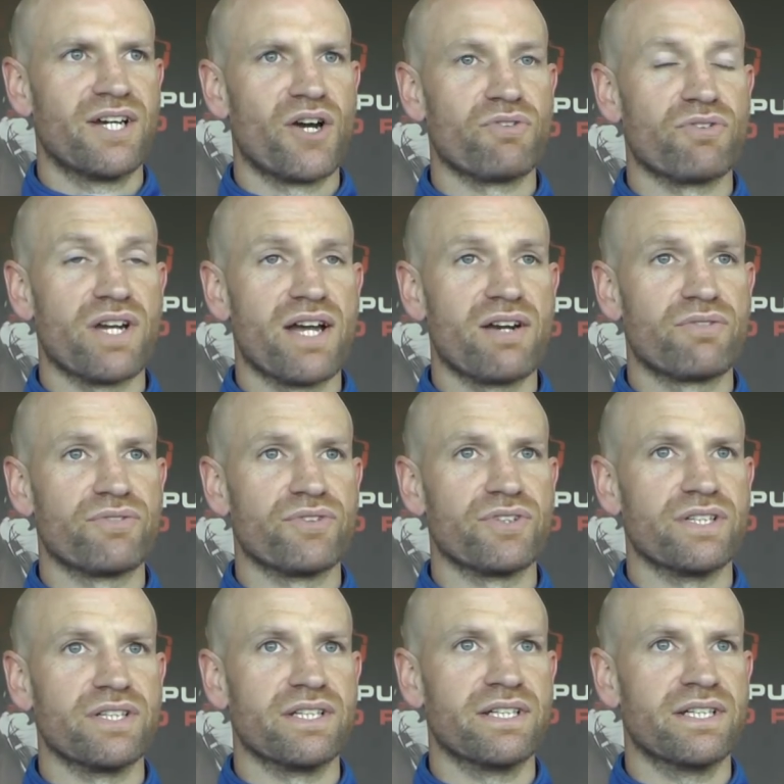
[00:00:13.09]
over at Hereford,
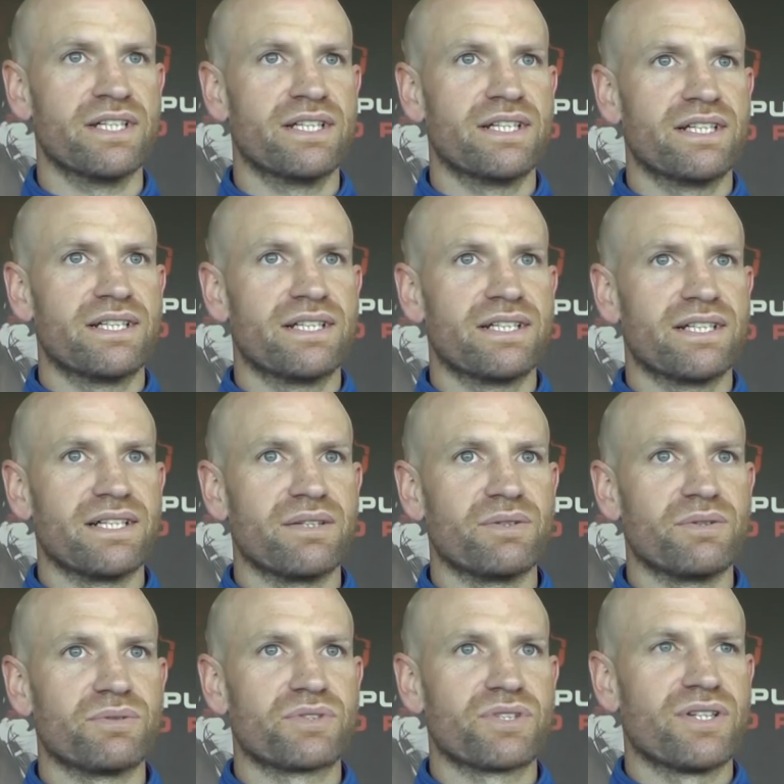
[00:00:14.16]
and
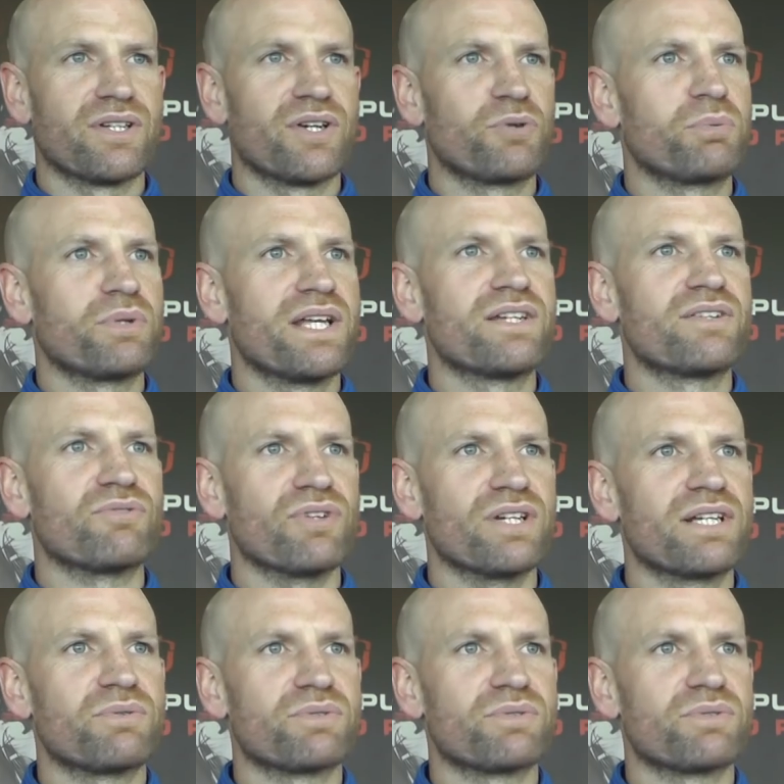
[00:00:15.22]
it was kind of open-ended really.